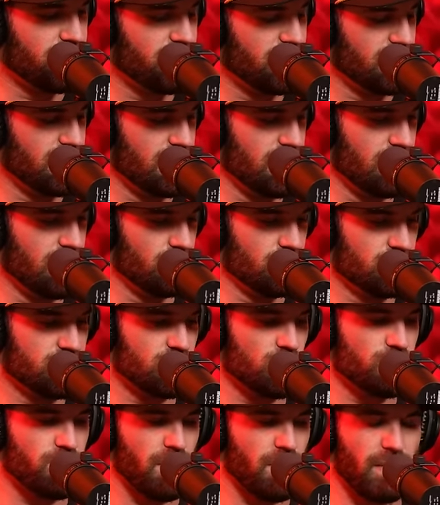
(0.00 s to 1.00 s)
uh, was
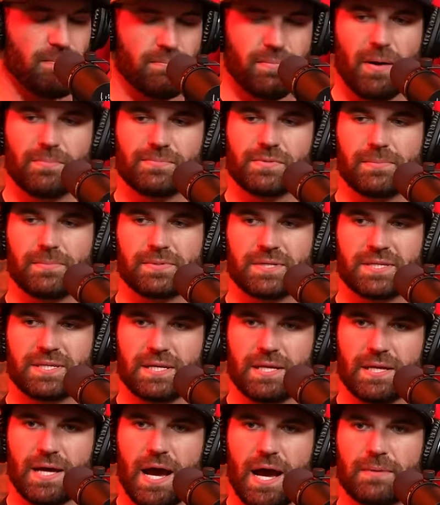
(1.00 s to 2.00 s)
super pumped up to see
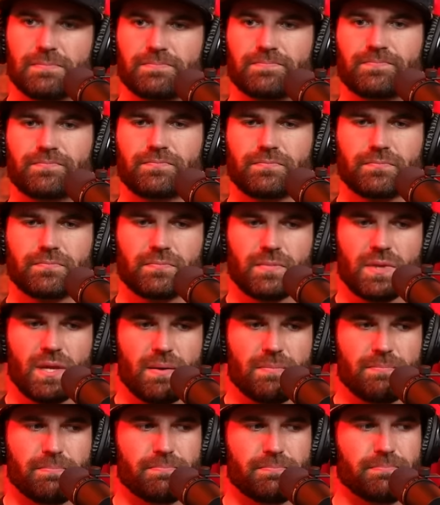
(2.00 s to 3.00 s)
that.
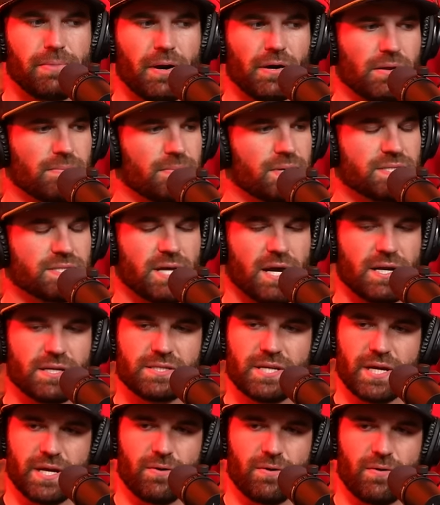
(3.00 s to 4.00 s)
Barely missed out a second